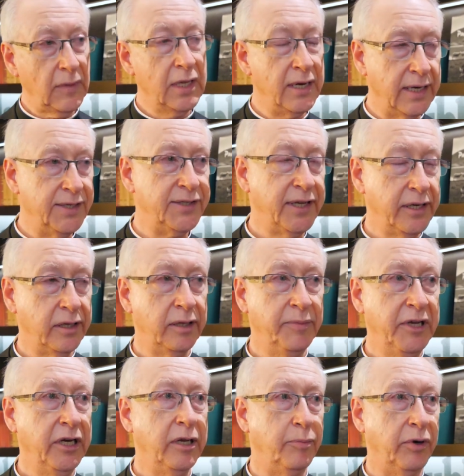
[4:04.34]
And I said in the
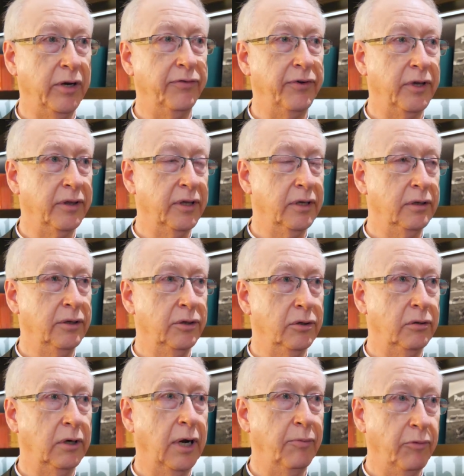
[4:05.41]
media briefing that,
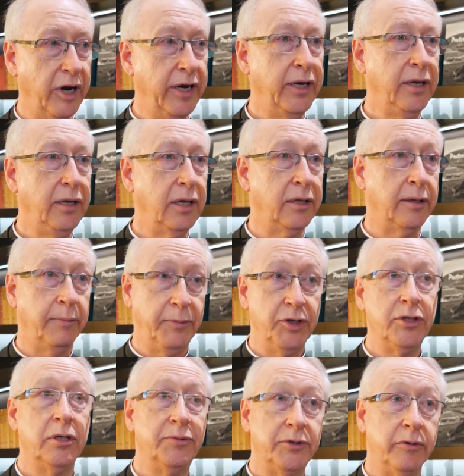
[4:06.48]
I'm ready and the
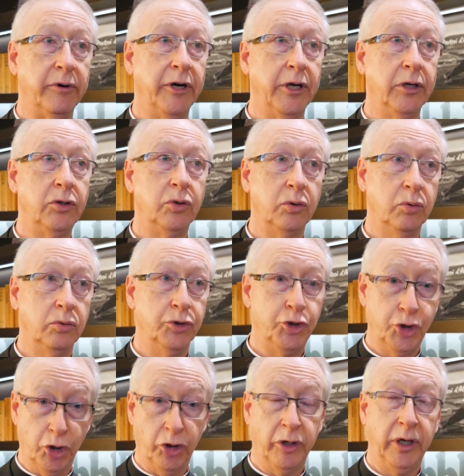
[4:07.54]
bishops are ready to
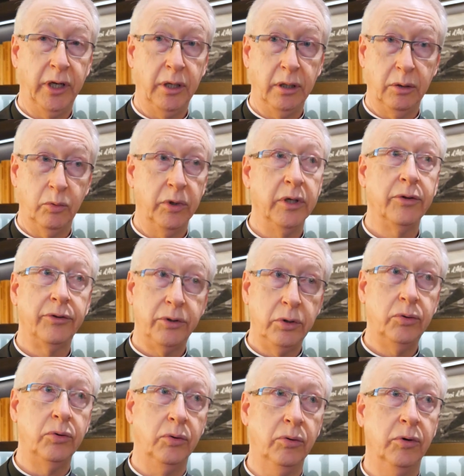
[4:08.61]
journey with
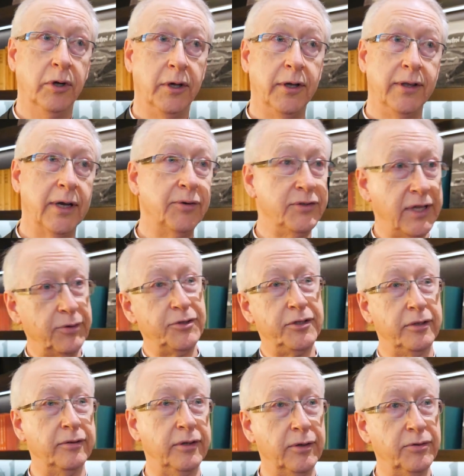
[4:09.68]
you. That was
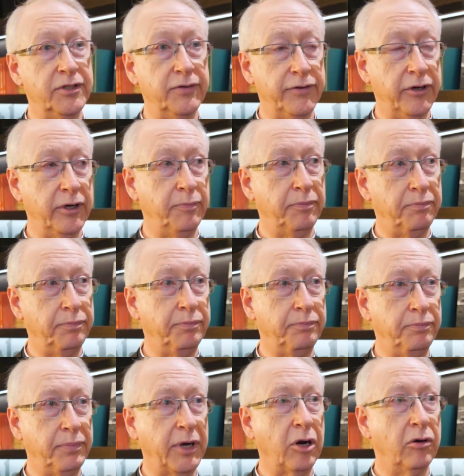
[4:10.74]
a very
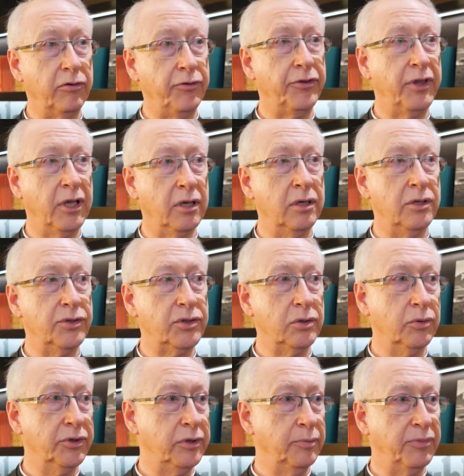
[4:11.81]
powerful thing
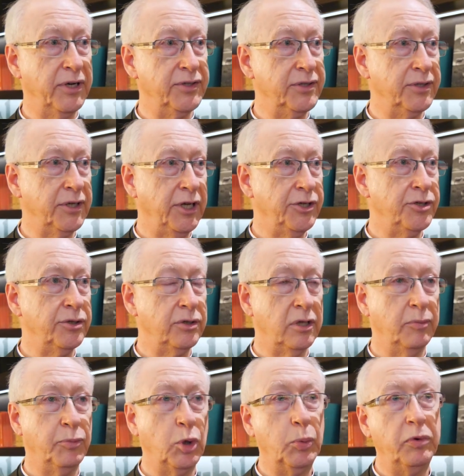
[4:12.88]
also with the presentation to
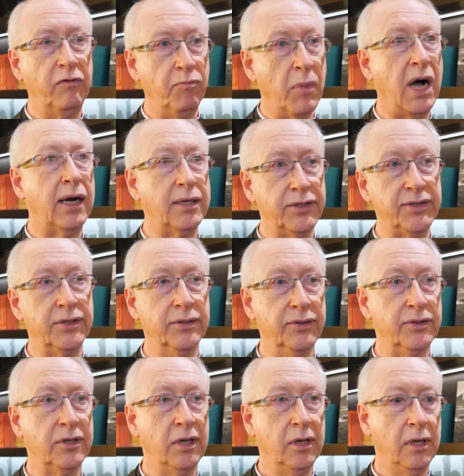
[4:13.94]
the Pope of
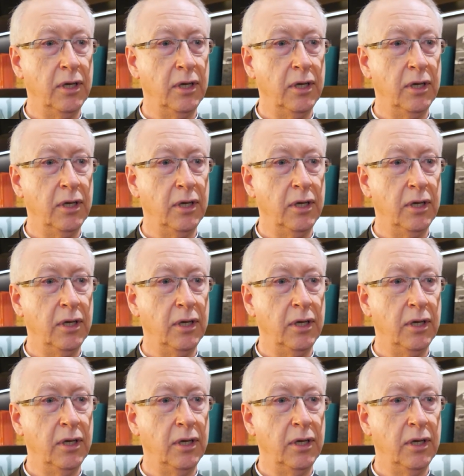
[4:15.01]
Moccasins.